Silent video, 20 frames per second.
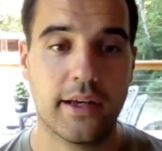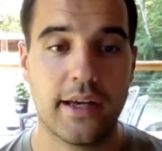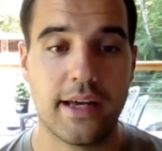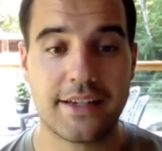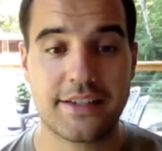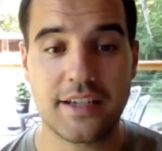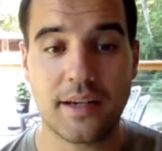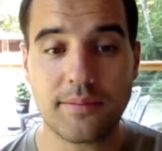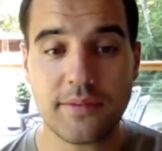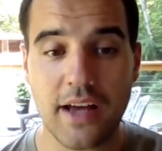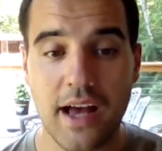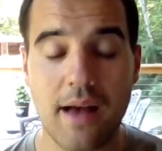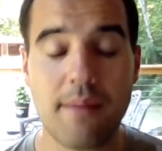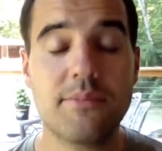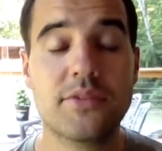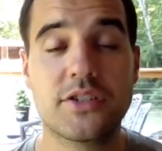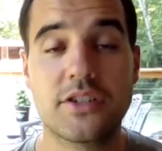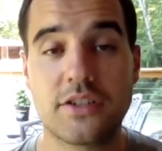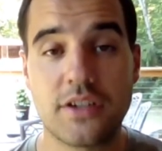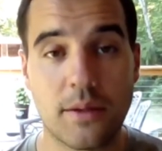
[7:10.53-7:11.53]
And
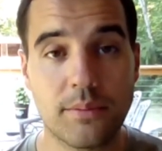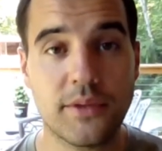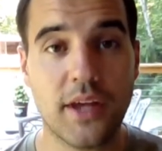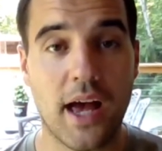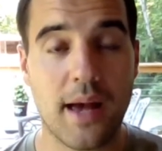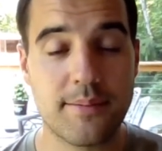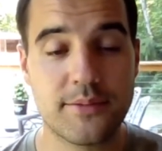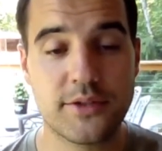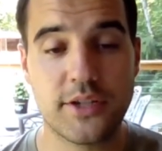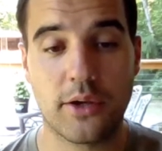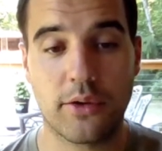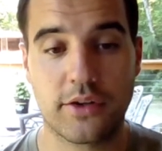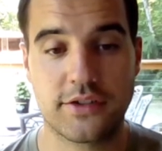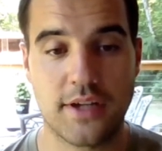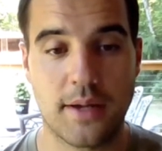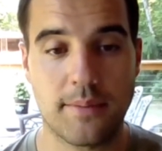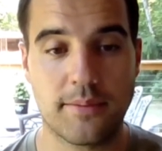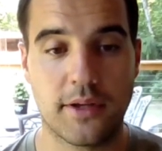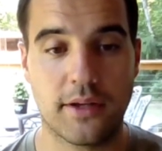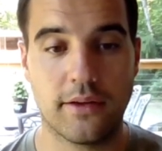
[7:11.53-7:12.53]
sometimes they'll
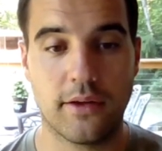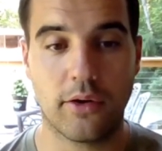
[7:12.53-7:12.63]
accept it.